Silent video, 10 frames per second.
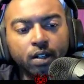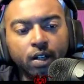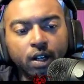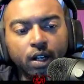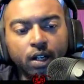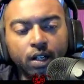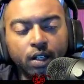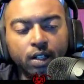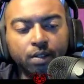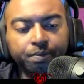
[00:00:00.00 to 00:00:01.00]

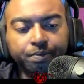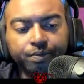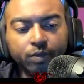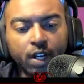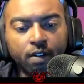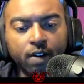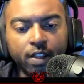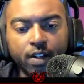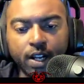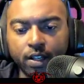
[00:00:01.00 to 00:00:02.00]
I'd
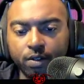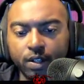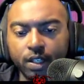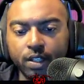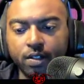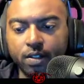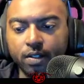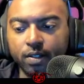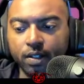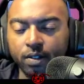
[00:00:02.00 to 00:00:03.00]
rather not go
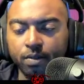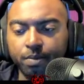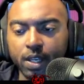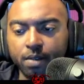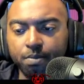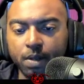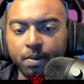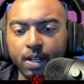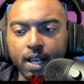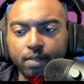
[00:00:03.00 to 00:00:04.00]
against... Oh, man, maybe
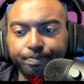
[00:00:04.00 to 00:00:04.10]
not.